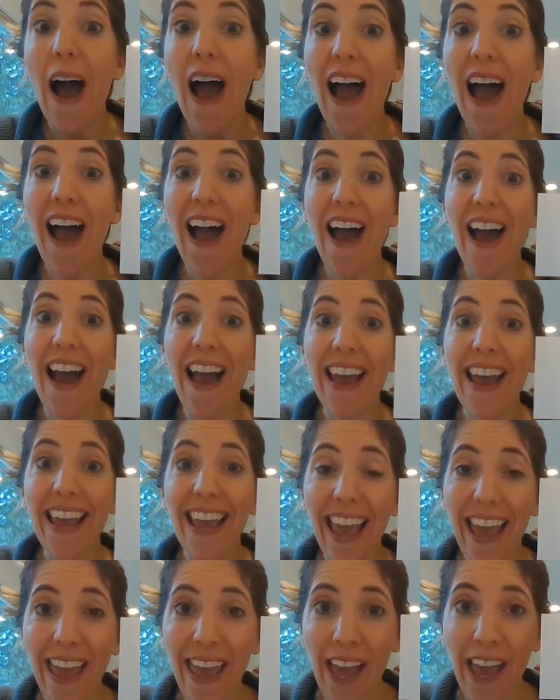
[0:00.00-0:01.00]
I
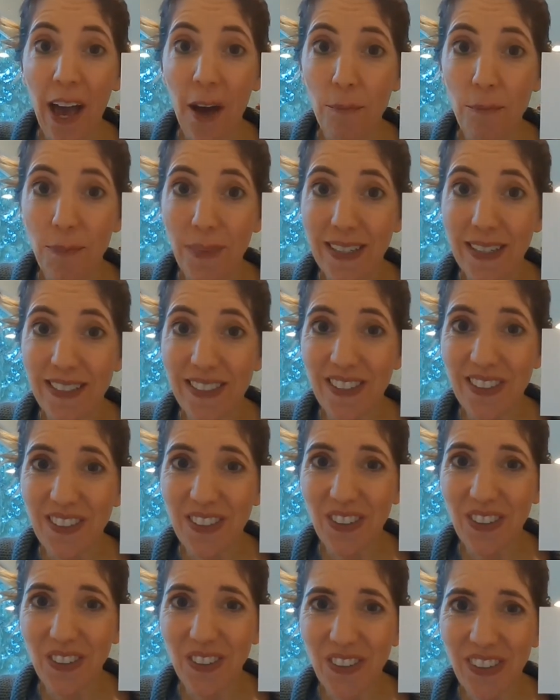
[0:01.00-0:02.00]
am Mrs.
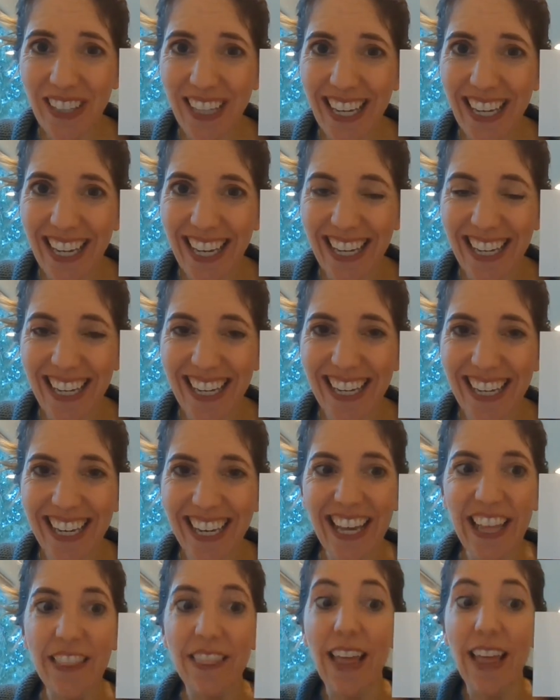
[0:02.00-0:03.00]
Cooley.
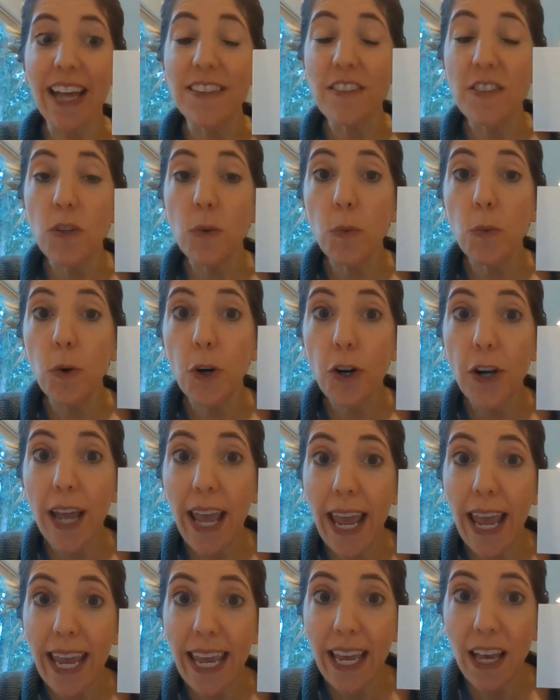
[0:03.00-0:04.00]
That's the word
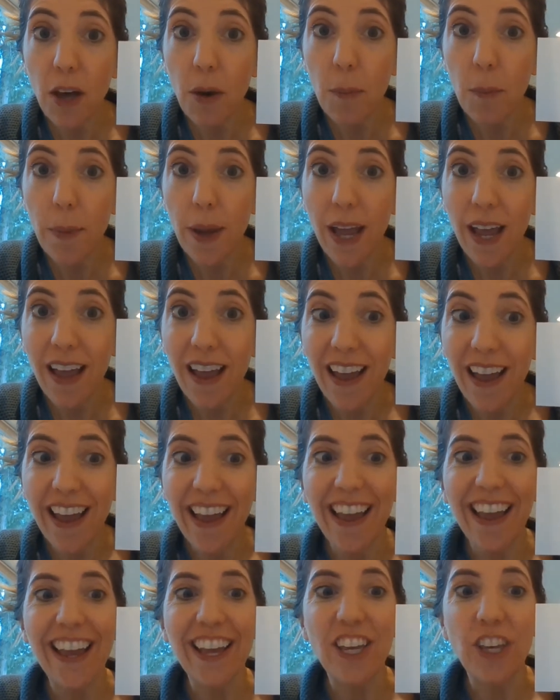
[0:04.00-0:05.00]
am.
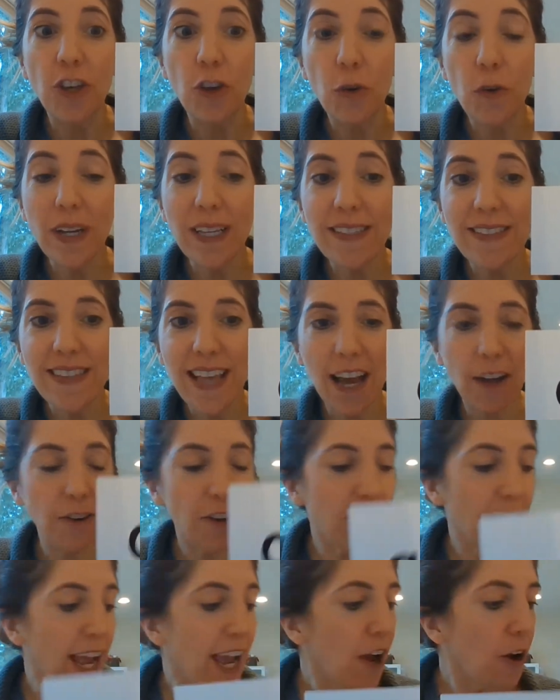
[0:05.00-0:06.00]
You can sound
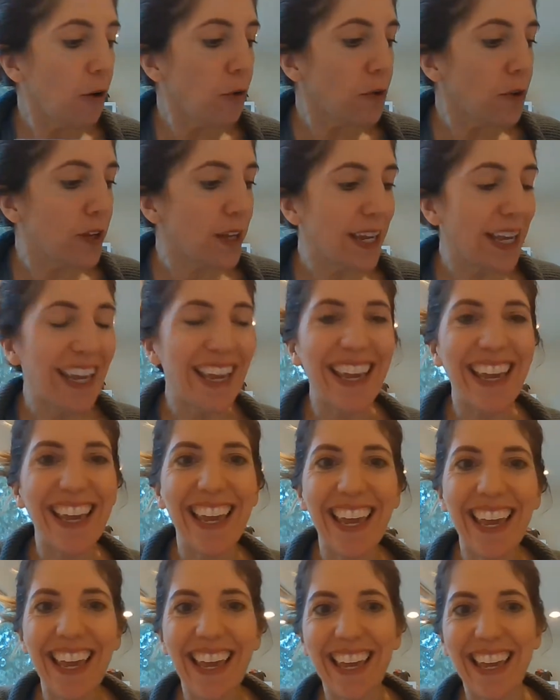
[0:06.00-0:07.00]
it out
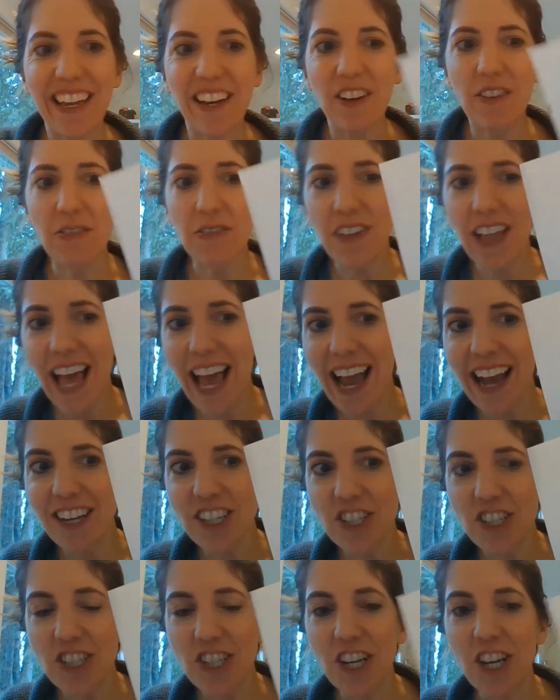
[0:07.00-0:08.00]
in a
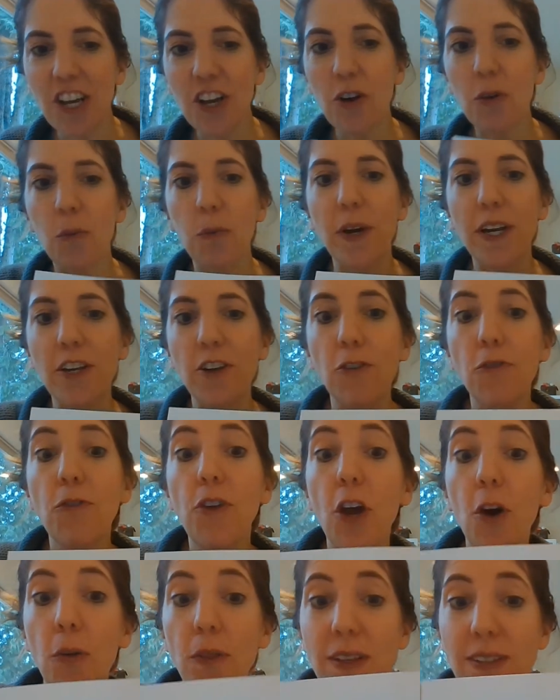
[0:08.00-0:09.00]
flash when you
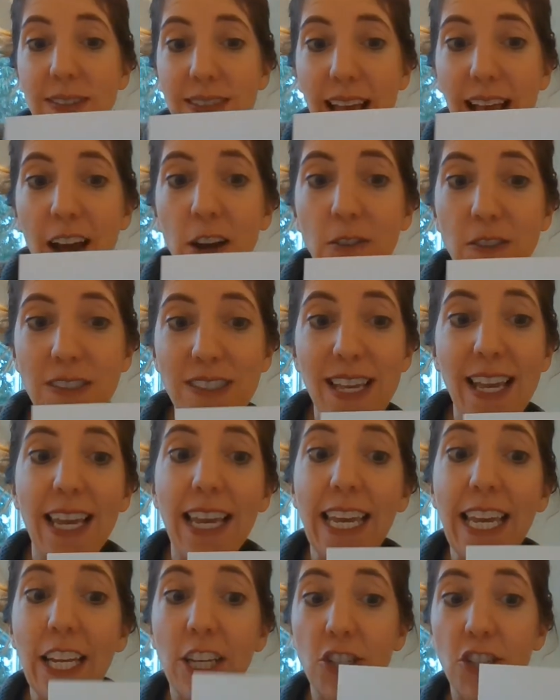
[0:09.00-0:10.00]
know the sounds that
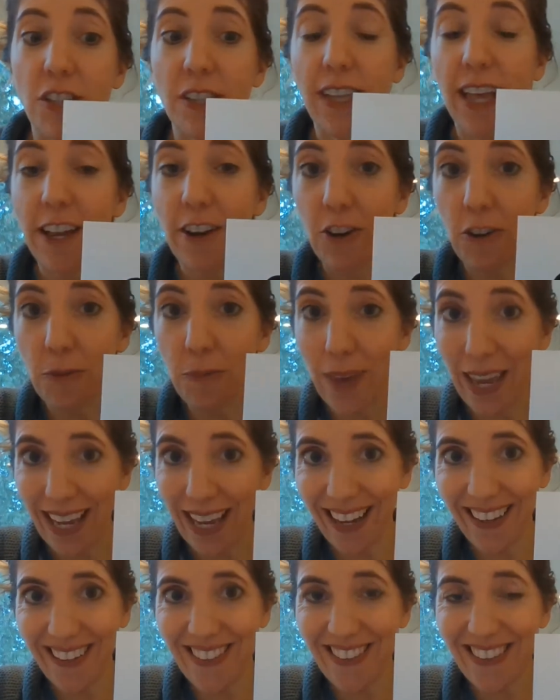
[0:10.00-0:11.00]
each letter
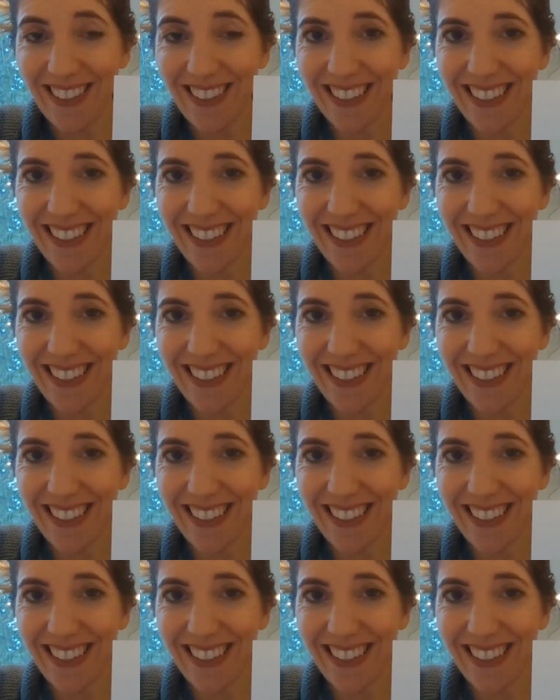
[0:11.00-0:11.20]
makes.